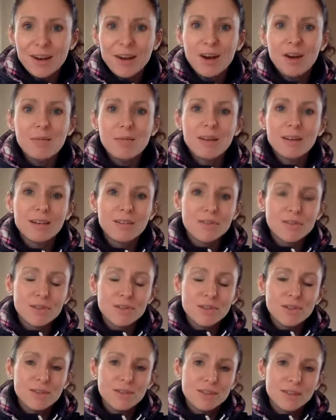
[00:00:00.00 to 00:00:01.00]
I hope that gives
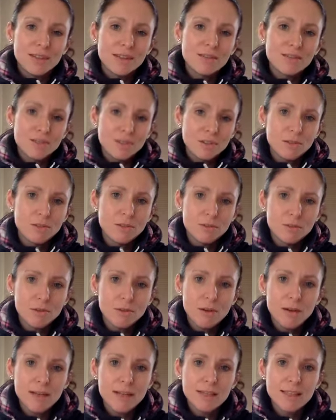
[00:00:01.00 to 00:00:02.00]
you a
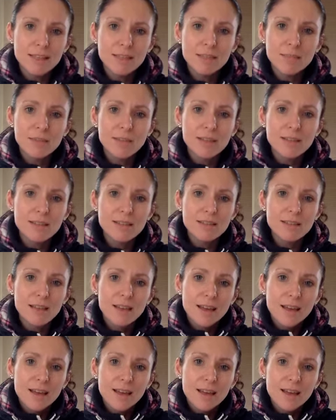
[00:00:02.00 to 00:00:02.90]
few ideas. Please,